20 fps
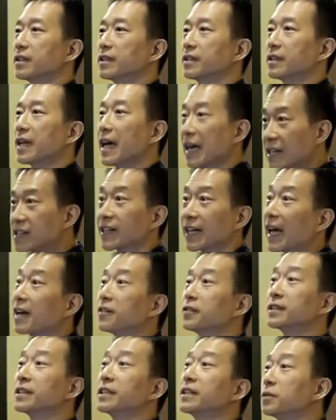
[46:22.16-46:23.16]
That is a
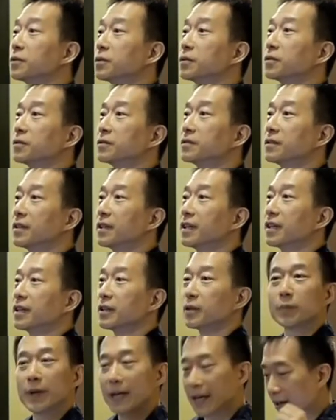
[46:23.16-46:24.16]
guarantee to you.
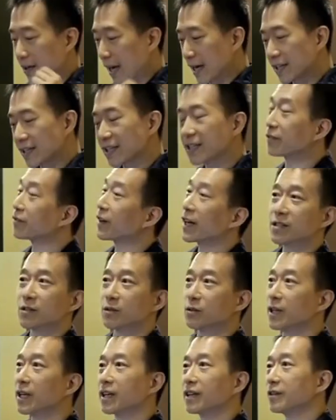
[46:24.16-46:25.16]
You pick up any device
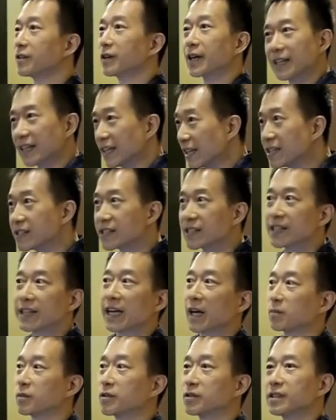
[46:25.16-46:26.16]
today, you can easily
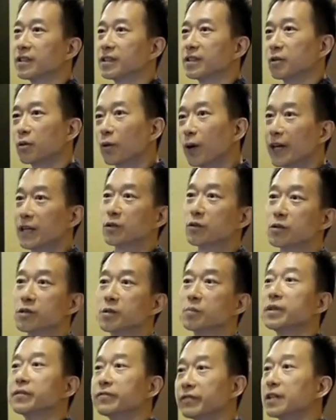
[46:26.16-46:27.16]
capture quite
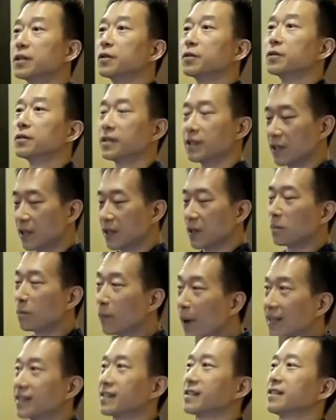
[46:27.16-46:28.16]
usable video.
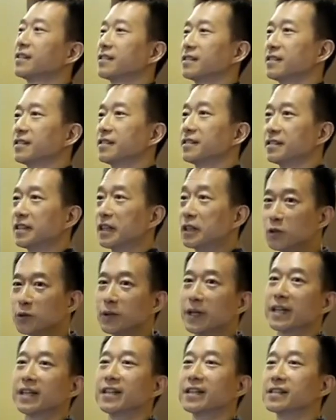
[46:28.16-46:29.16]
But the
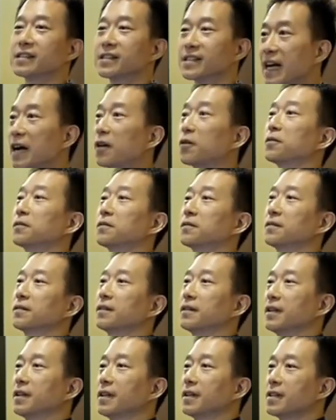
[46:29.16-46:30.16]
trick is sound.
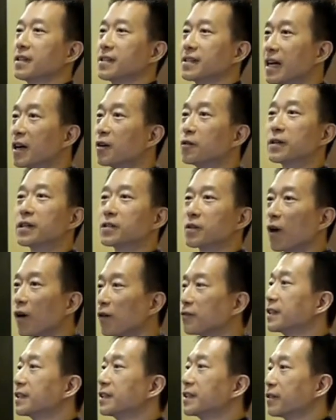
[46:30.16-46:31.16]
Sound is
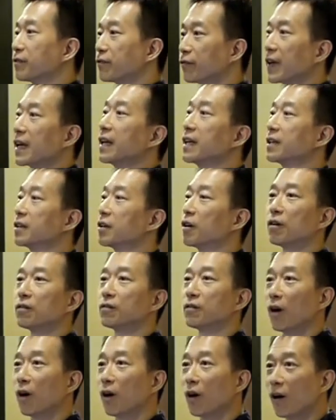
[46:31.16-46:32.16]
often the failure of
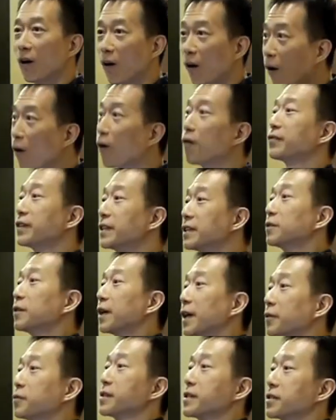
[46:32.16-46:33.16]
all video
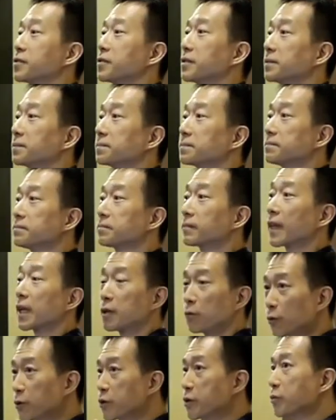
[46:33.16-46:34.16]
acquisition,
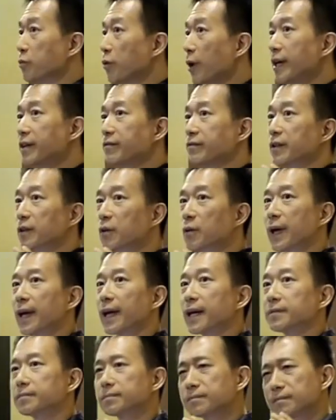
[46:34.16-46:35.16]
which is why if you look at